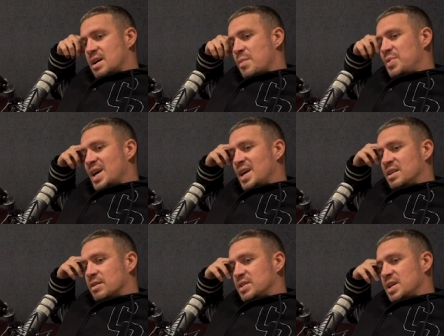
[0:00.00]
I
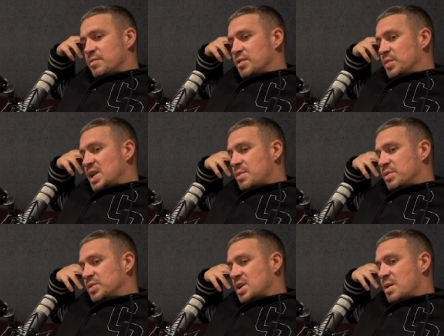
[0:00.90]
played, obviously, I'm from
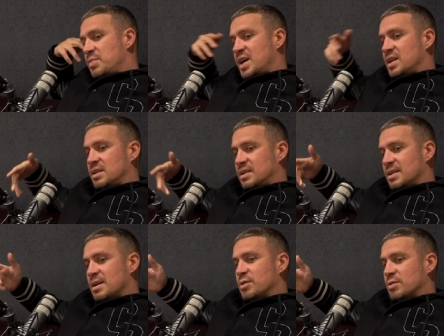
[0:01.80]
Clapham, so I played
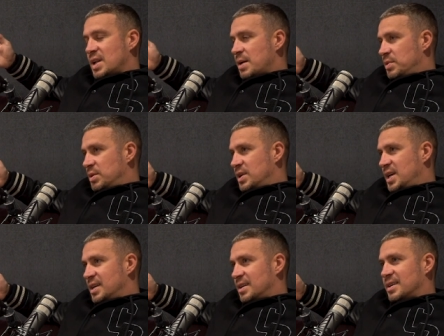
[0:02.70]
local Clapham Little
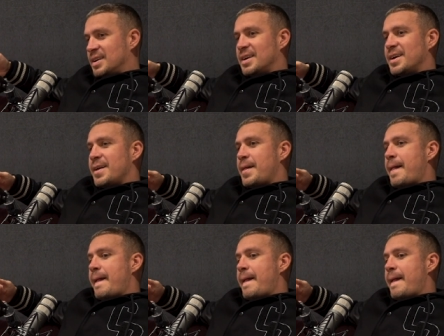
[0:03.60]
League. Yes.